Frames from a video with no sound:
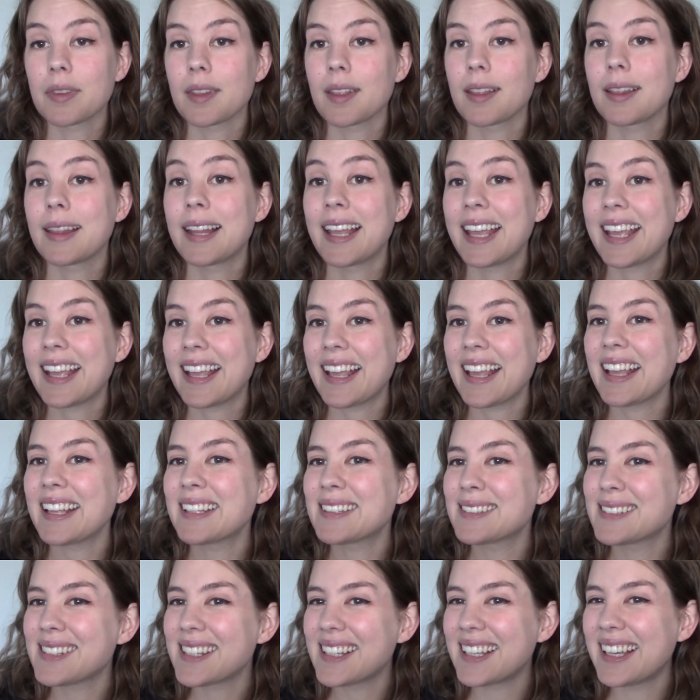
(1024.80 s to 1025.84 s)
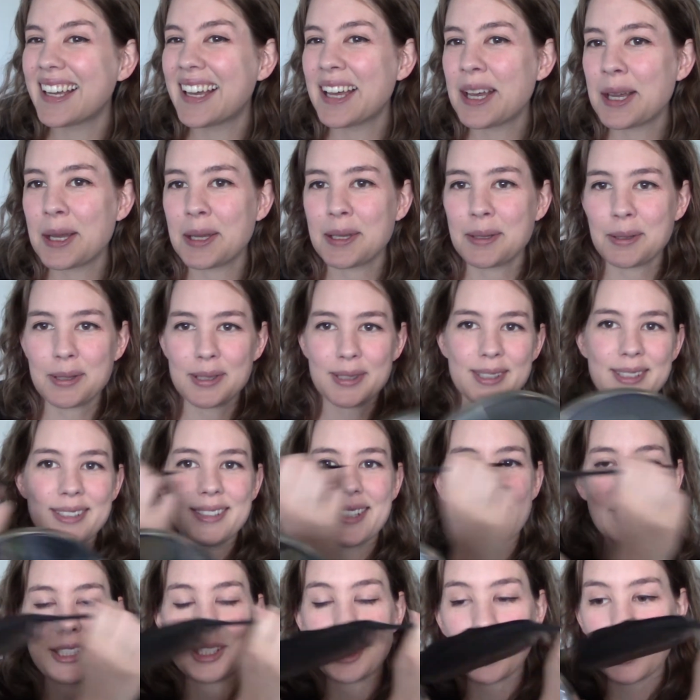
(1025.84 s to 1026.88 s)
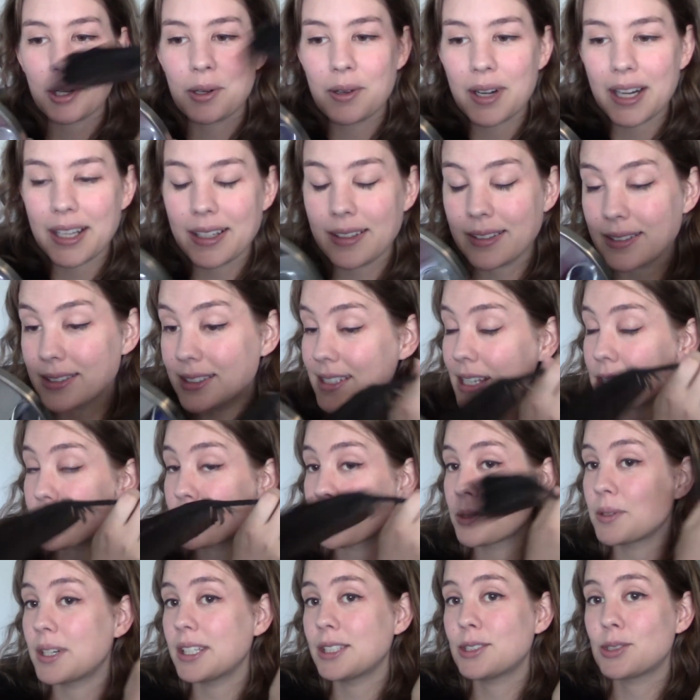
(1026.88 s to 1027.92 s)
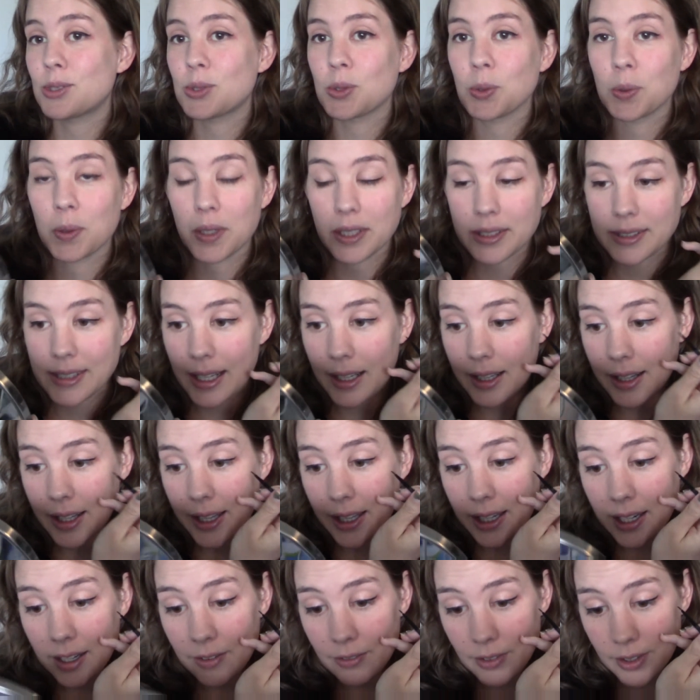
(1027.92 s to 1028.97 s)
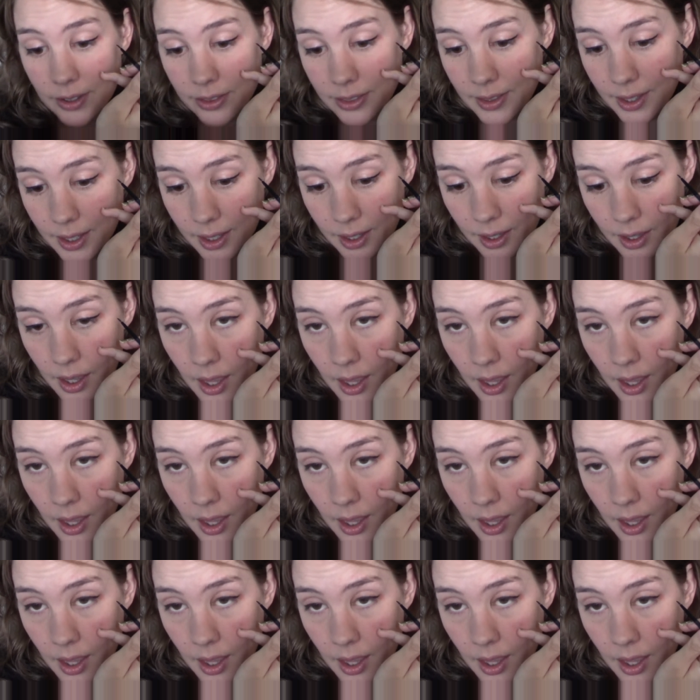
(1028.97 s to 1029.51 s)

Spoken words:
like it's such great storytelling and everything.